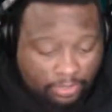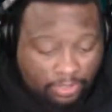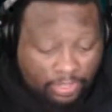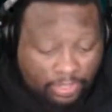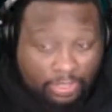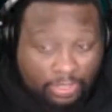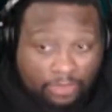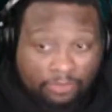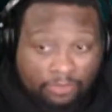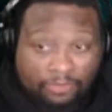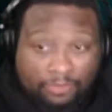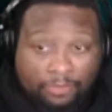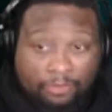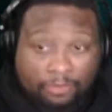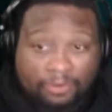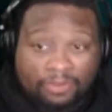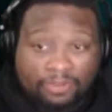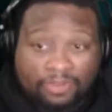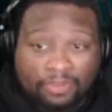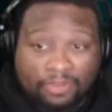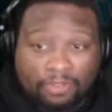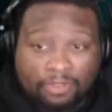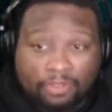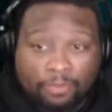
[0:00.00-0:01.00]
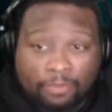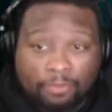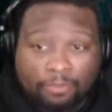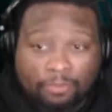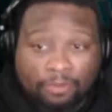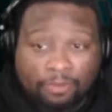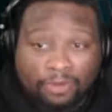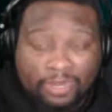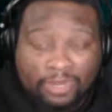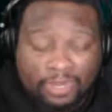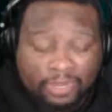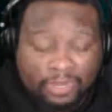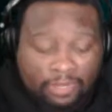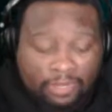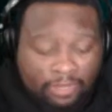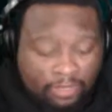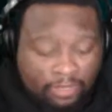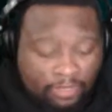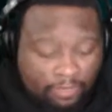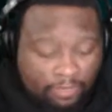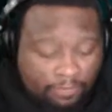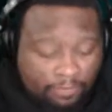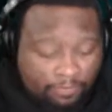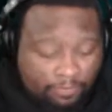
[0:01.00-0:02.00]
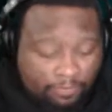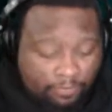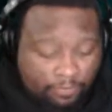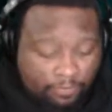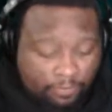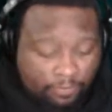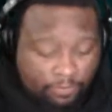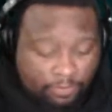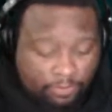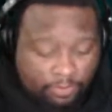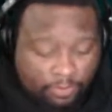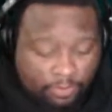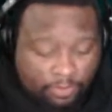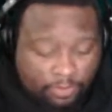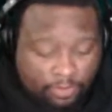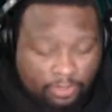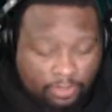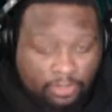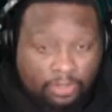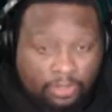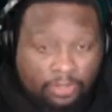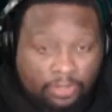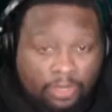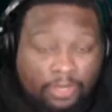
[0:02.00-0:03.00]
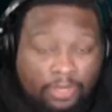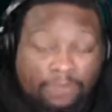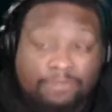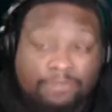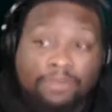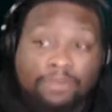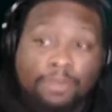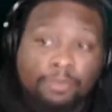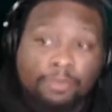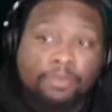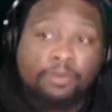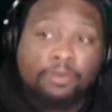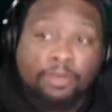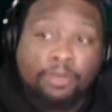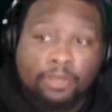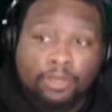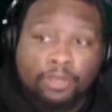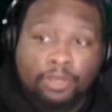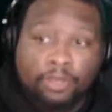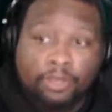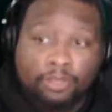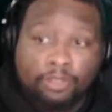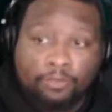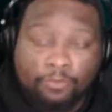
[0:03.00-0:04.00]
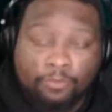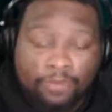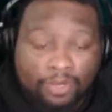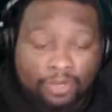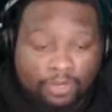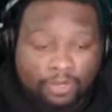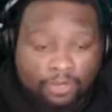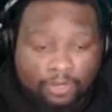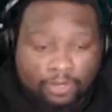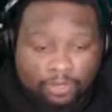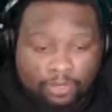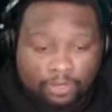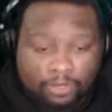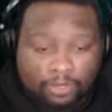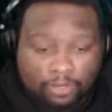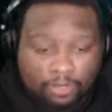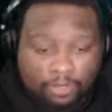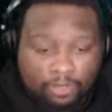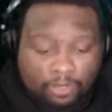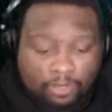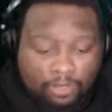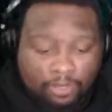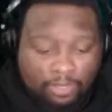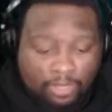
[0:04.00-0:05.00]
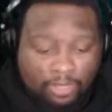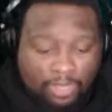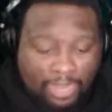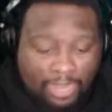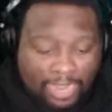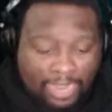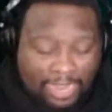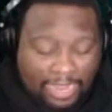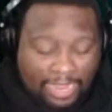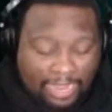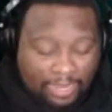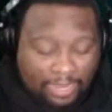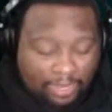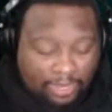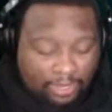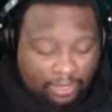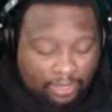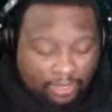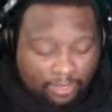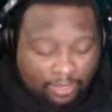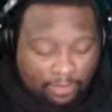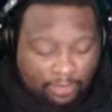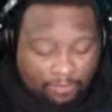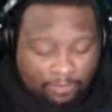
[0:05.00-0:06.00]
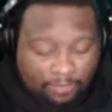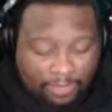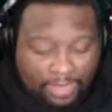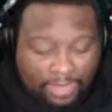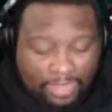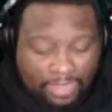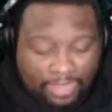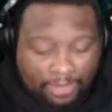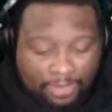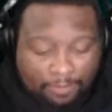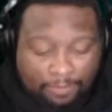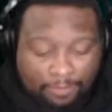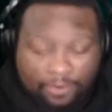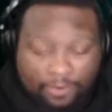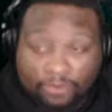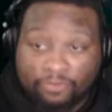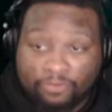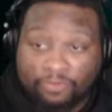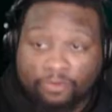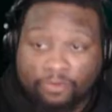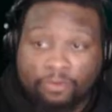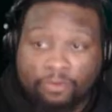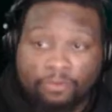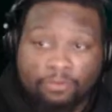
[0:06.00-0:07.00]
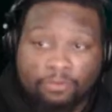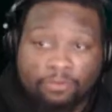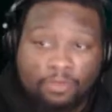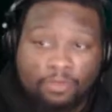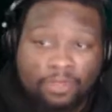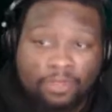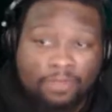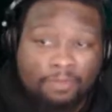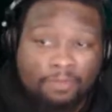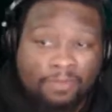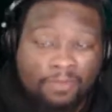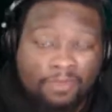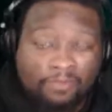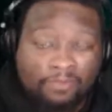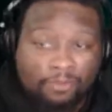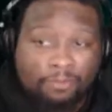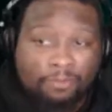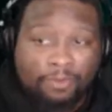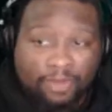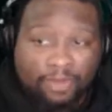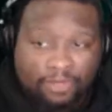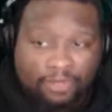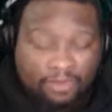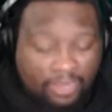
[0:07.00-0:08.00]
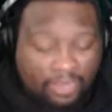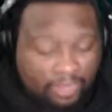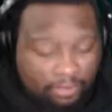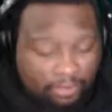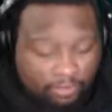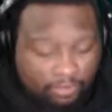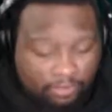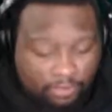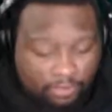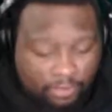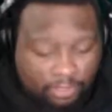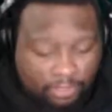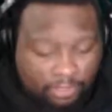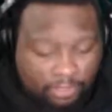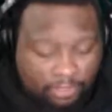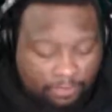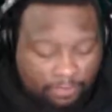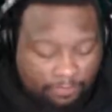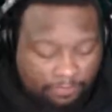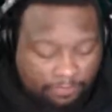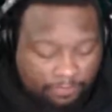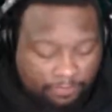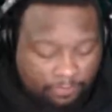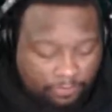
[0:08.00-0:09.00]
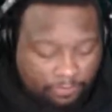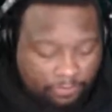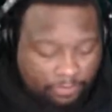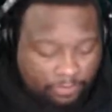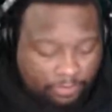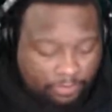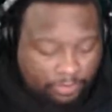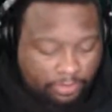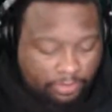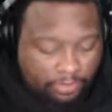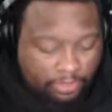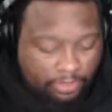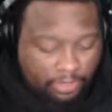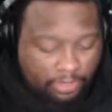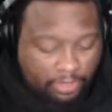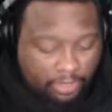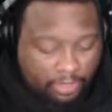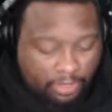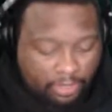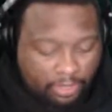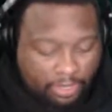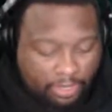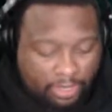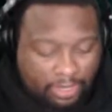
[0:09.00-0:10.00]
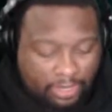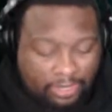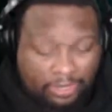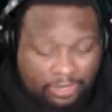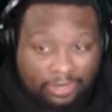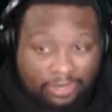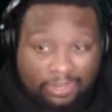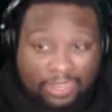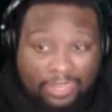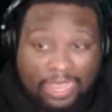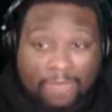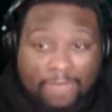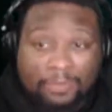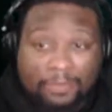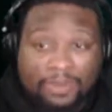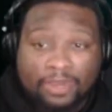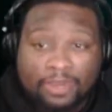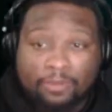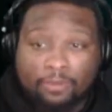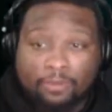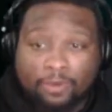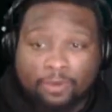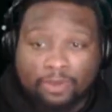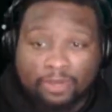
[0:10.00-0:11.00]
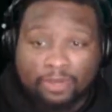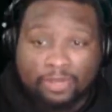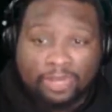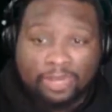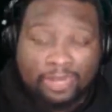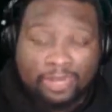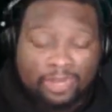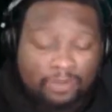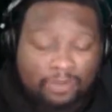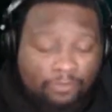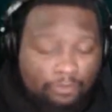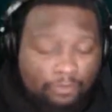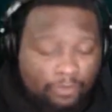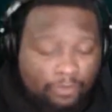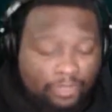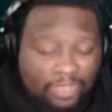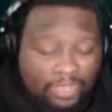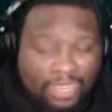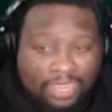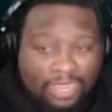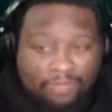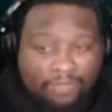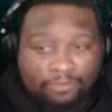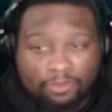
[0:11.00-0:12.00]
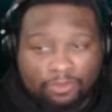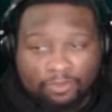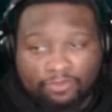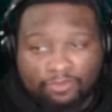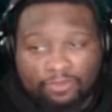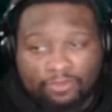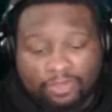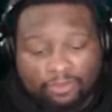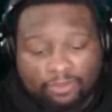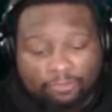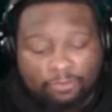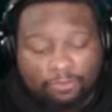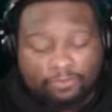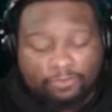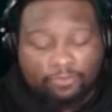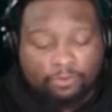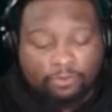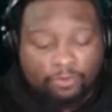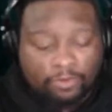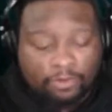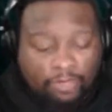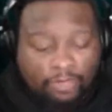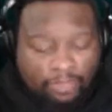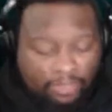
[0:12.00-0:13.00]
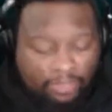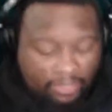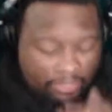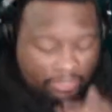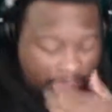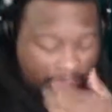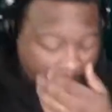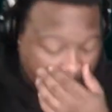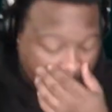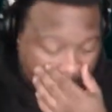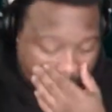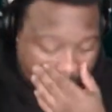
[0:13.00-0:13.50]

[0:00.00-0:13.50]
it was a particular point in um, in February where I had a I had a personal uh, mental breakdown. Um, it uh, happened at work, and I never really have those things before. Um,